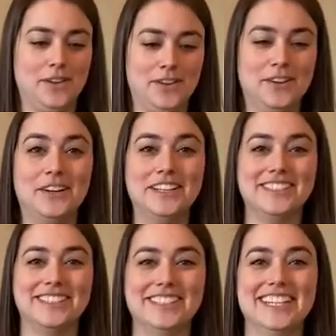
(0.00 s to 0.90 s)
Oh, I
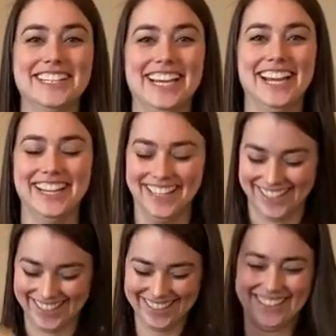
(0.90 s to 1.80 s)
still didn't get it.
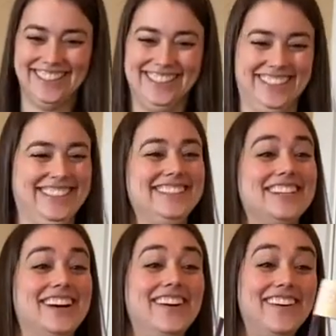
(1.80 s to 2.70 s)

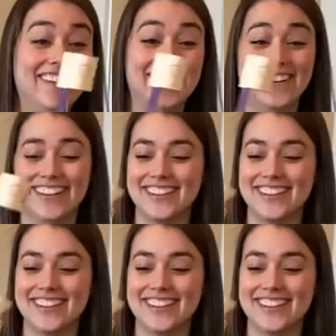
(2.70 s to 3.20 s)
Oh,